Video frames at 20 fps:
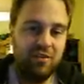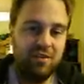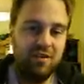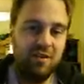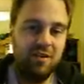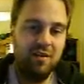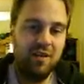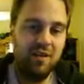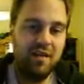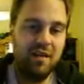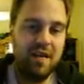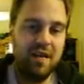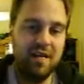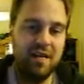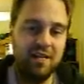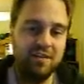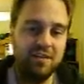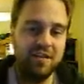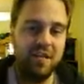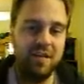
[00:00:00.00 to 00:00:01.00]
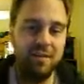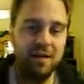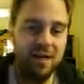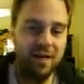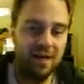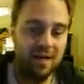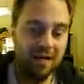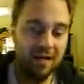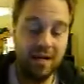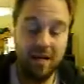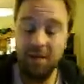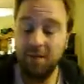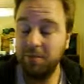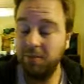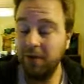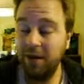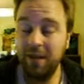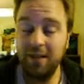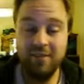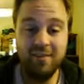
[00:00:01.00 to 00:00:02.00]
Oh, look at that. He just got
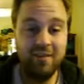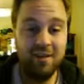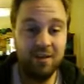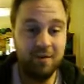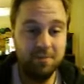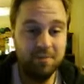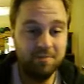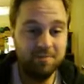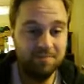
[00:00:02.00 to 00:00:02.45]
upgraded, too.